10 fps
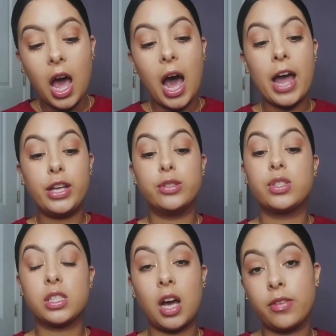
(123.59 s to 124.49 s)
I use
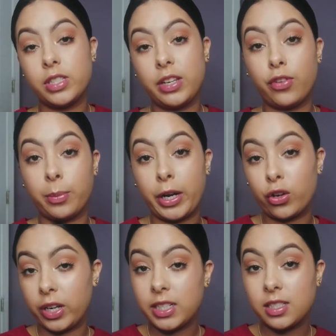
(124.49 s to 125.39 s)
this obviously for my
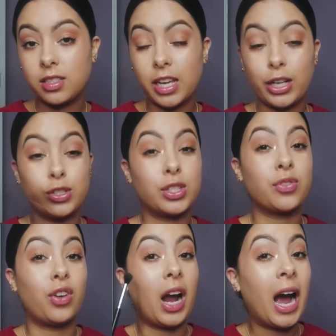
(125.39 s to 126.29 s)
crease. I use this
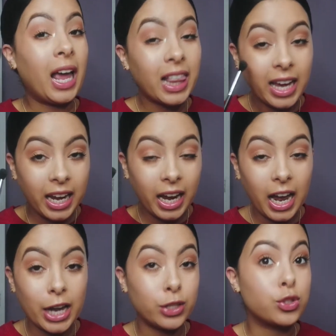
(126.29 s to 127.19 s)
for highlighting.
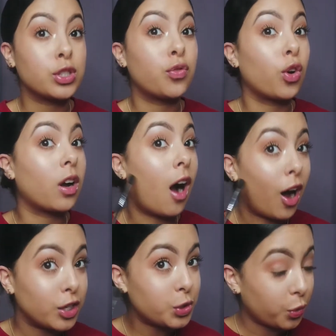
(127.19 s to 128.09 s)
I use this for
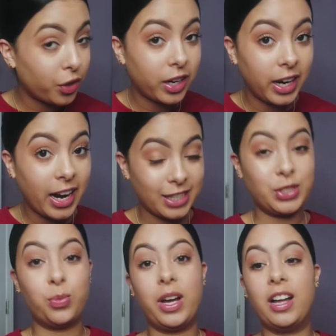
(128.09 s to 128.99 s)
contouring as
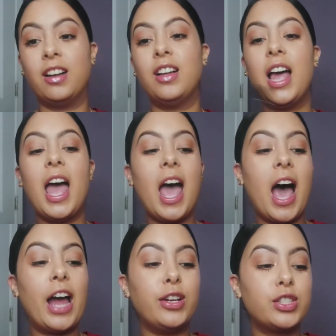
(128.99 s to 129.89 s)
well.
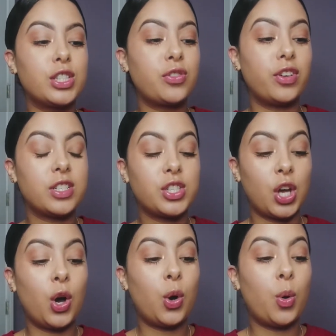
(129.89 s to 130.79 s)
I use this for
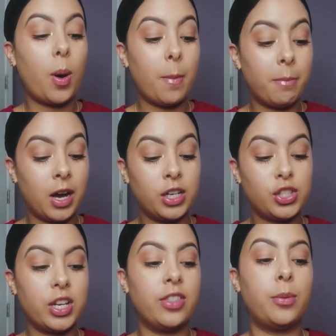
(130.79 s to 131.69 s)
so
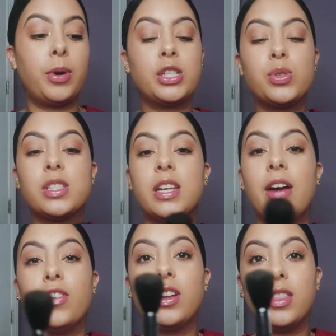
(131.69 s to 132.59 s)
much, and the brush was
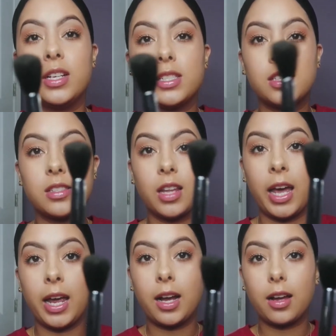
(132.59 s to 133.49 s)
never this
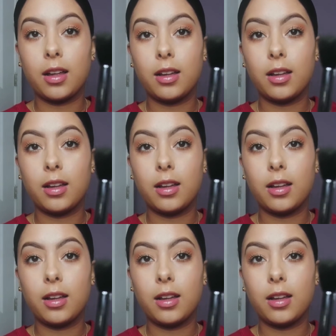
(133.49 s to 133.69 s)
like